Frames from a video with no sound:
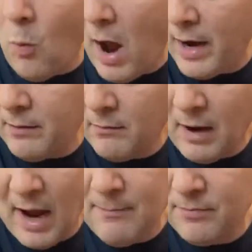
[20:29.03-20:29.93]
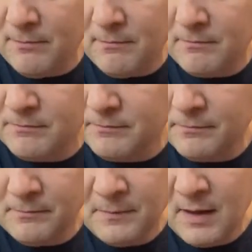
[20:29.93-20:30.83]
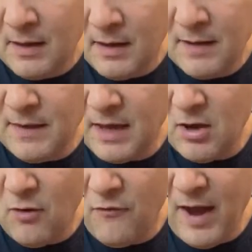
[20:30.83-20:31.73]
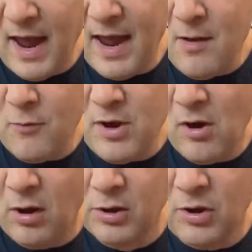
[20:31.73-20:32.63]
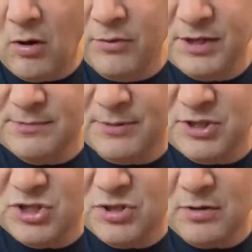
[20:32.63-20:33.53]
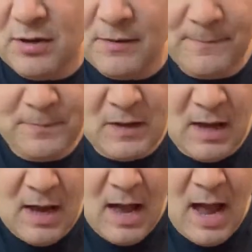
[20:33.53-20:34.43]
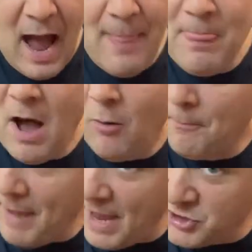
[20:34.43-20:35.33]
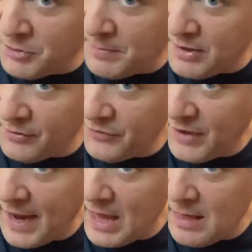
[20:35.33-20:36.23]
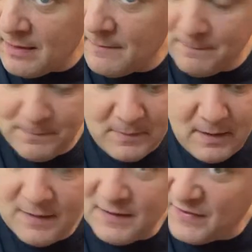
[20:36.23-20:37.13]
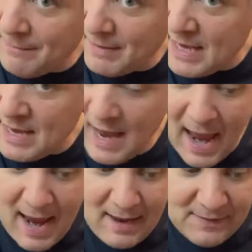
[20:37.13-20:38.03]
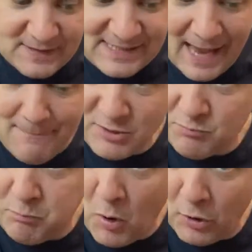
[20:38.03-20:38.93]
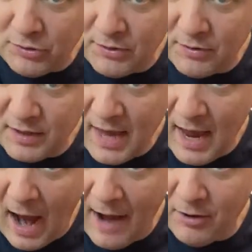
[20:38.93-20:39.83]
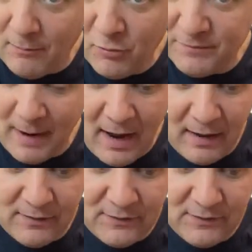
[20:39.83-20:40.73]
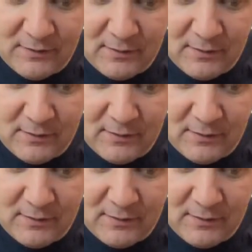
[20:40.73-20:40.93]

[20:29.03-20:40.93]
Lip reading: 1, I'm in the key of A, we all know this position, and now major pentatonic scale, in the same key, A, in the same spot, yeah, I don't move my hands.